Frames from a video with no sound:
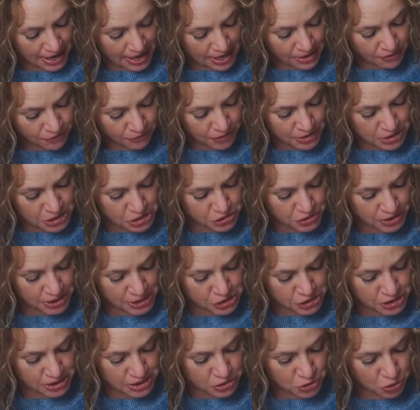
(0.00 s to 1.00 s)
and
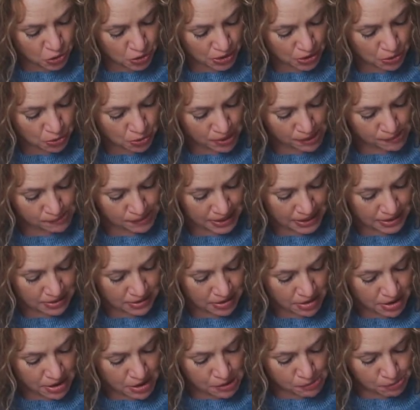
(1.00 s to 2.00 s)
frustration toward
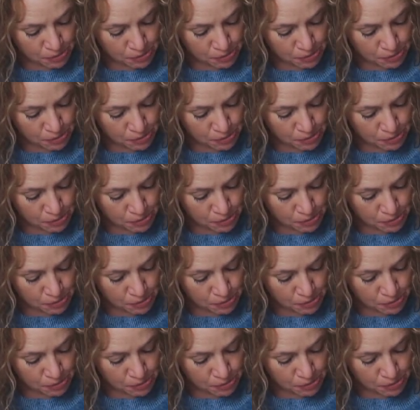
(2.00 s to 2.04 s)
women.